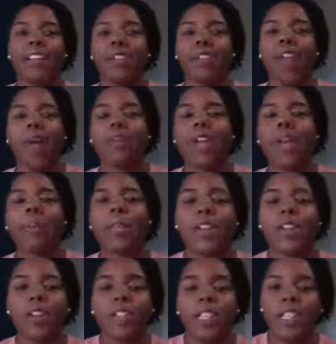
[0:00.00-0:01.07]
Drop
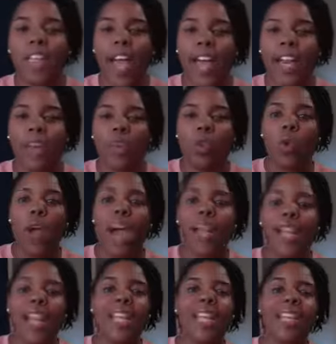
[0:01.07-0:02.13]
leader in the chat if you got
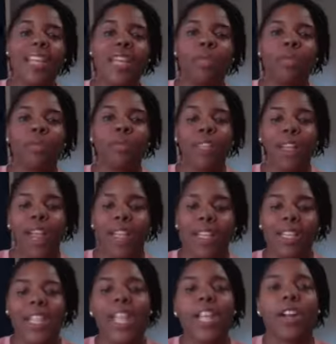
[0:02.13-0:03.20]
anything from today.
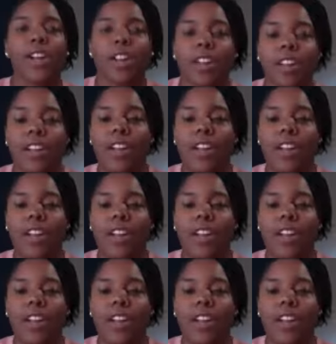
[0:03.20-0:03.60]
Leader.